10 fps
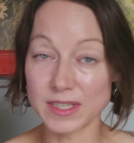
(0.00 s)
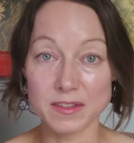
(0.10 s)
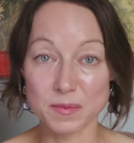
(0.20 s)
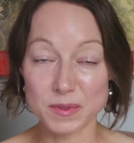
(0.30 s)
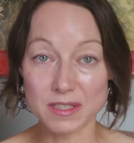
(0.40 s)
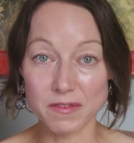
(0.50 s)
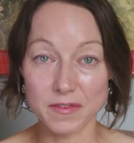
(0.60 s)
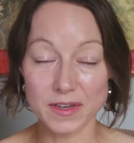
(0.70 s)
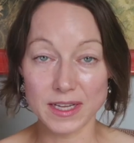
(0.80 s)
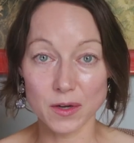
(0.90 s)
there's any
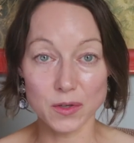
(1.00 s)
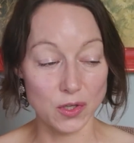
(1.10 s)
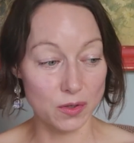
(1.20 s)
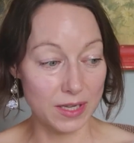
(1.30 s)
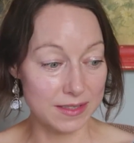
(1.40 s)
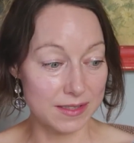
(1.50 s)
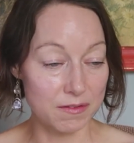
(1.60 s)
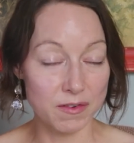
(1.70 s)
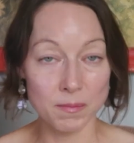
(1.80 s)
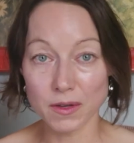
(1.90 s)
specific video you'd like to
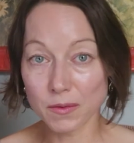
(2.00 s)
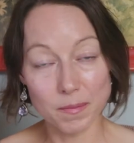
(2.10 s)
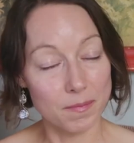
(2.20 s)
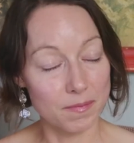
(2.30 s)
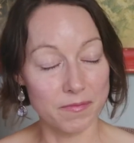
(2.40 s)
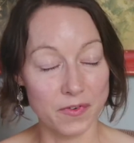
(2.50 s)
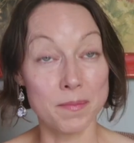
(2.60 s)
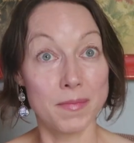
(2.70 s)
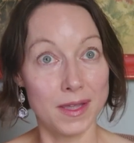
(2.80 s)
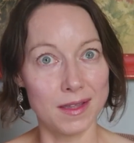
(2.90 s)
see from
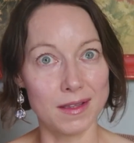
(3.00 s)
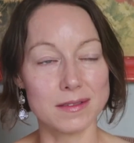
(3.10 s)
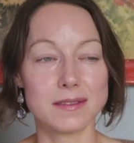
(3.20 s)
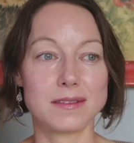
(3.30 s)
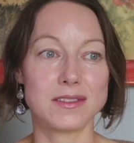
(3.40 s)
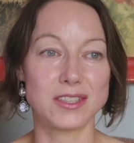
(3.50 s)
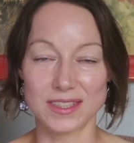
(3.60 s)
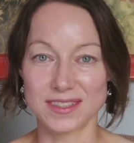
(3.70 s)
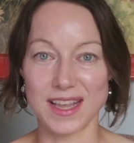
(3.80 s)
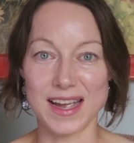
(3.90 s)
me,
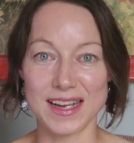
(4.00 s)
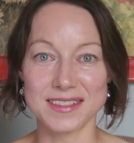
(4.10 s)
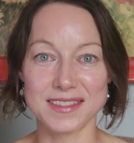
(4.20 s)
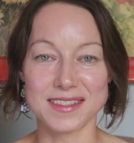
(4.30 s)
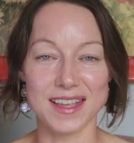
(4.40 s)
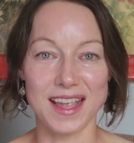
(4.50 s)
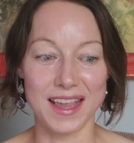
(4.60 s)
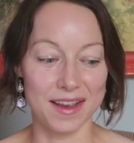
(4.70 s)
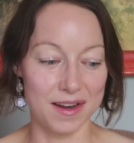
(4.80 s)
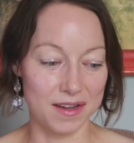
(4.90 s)
just ask
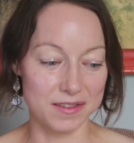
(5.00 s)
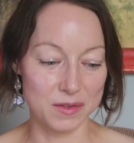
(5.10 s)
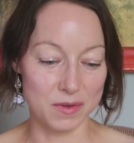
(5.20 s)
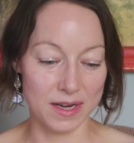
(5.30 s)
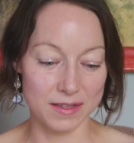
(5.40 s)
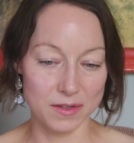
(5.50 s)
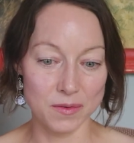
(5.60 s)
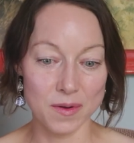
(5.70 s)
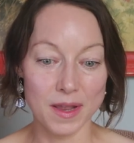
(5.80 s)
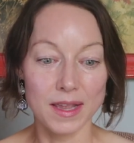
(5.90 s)
and I'll see what I can
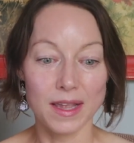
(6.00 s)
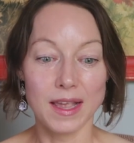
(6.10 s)
do.